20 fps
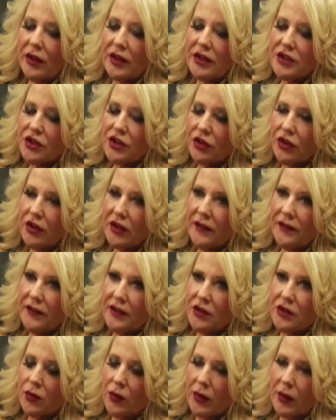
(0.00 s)
is to look at
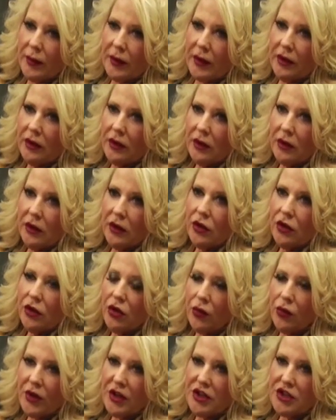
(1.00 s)
these women
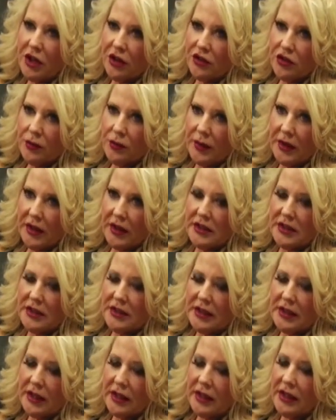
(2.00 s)
who reach out to me and
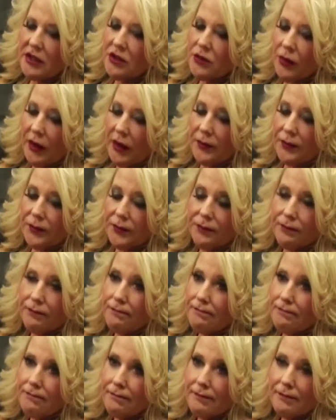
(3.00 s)
say, guess what?
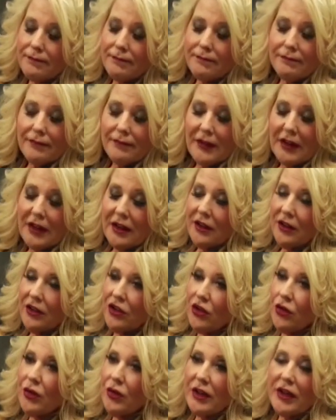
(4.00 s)

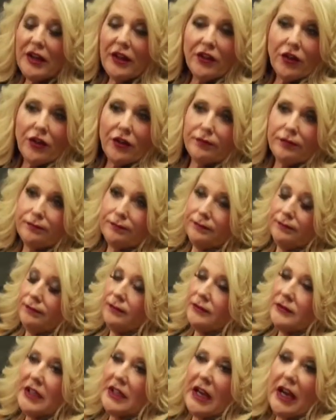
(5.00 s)
You can either
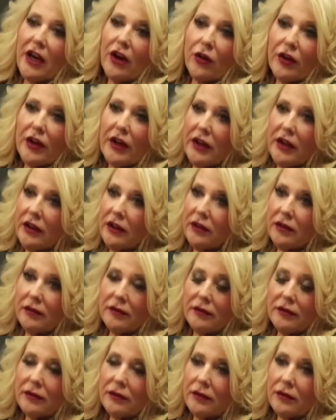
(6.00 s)
carry it
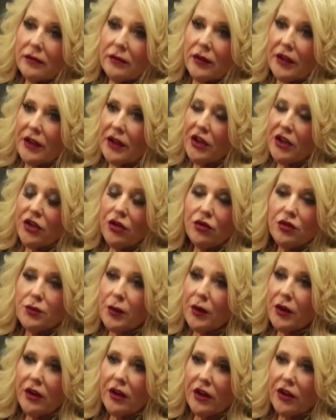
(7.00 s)
with a huge
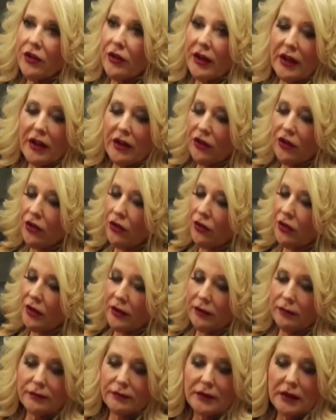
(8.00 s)
burden on your head, or you
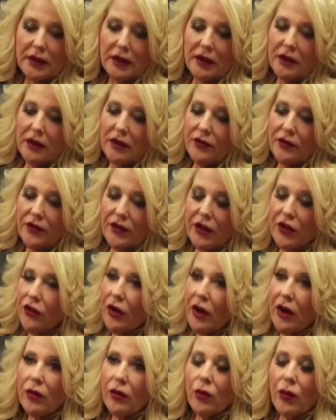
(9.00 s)
can figure
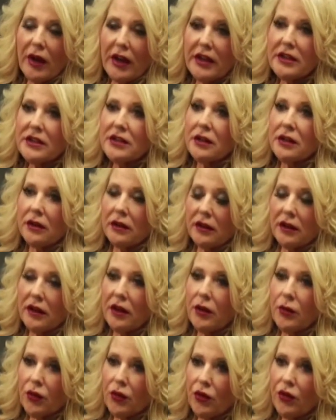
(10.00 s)
out ways that
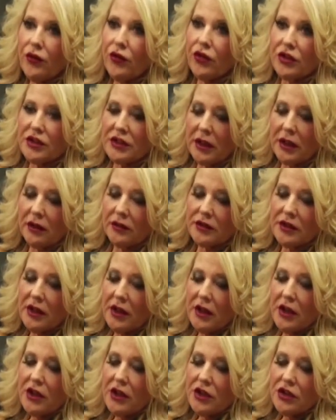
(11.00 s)
can improve yourselves.
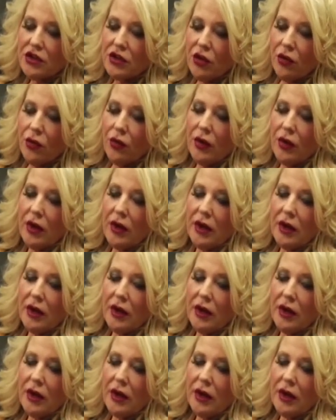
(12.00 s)
So